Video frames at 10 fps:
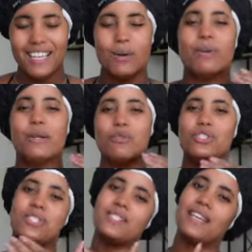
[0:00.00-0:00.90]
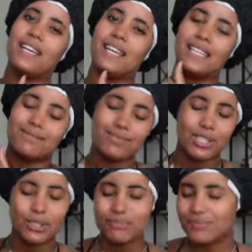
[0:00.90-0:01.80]
when it was just like, you
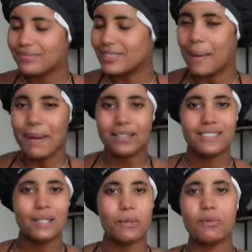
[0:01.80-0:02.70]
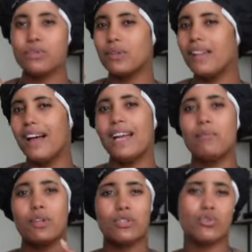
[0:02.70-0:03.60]
know, a mountain that we were supposed to
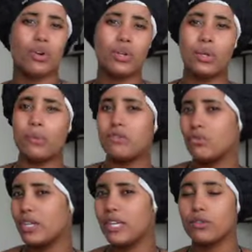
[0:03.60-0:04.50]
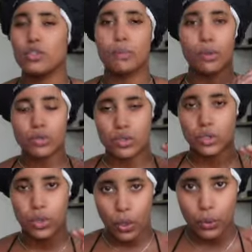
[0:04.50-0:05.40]
climb or a struggle that we were supposed to
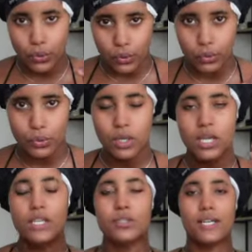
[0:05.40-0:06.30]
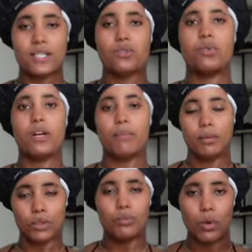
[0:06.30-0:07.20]
go through to get to our
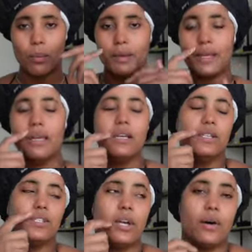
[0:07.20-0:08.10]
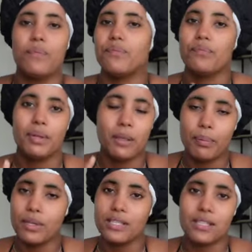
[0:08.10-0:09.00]
blue moment. So, but the
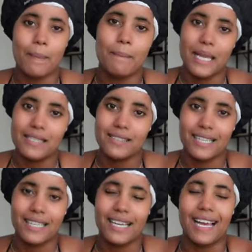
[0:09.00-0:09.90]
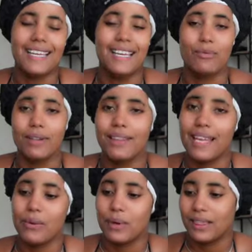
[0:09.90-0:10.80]
book is amazing. I can
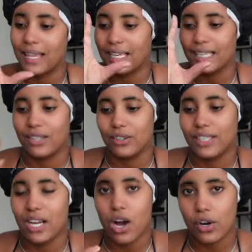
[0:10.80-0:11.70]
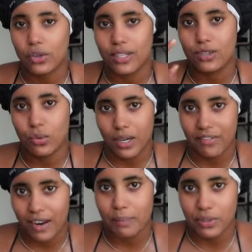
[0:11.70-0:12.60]
relate with like literally
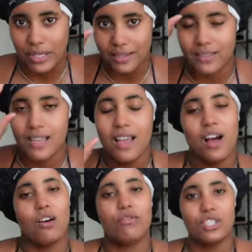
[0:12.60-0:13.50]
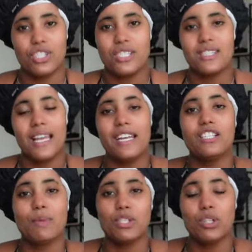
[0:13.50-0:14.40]
125% of what she's saying,
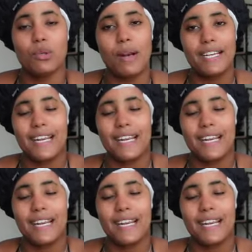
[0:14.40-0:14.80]
especially right